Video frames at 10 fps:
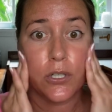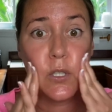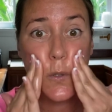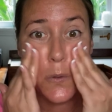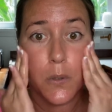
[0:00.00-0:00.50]

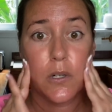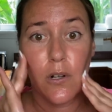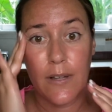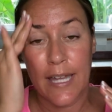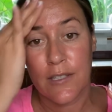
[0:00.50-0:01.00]
you
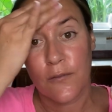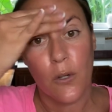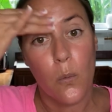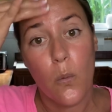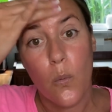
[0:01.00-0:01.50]
cleanse for
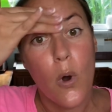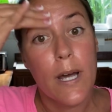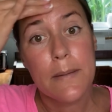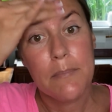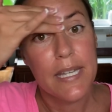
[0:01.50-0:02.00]

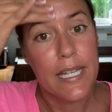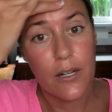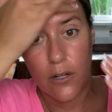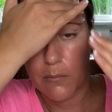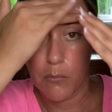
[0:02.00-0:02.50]
1 minute
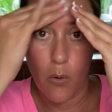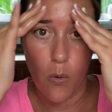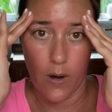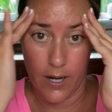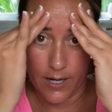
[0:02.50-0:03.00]
or
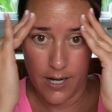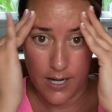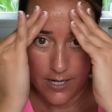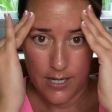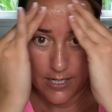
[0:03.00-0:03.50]
more
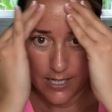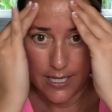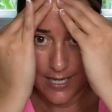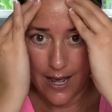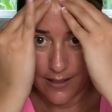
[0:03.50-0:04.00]

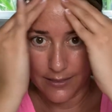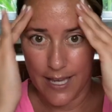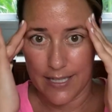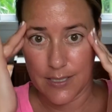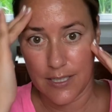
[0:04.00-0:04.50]
and not
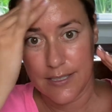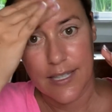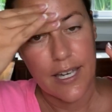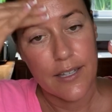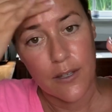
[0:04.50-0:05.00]
less, because
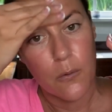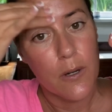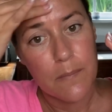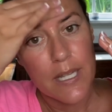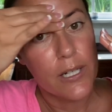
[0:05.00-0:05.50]
the
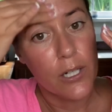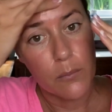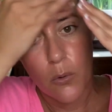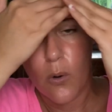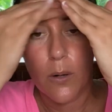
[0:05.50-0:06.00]
1 minute or
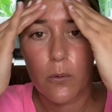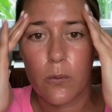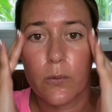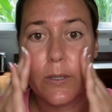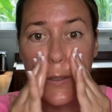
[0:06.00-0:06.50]
more will
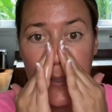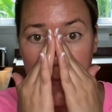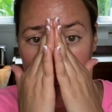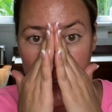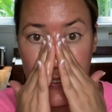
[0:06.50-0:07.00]
really
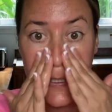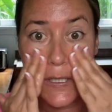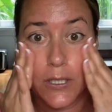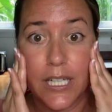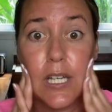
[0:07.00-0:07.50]
make sure
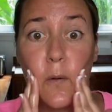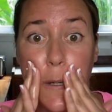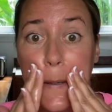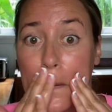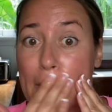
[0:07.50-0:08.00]
you're getting
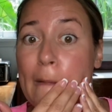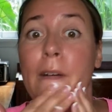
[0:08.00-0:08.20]
rid of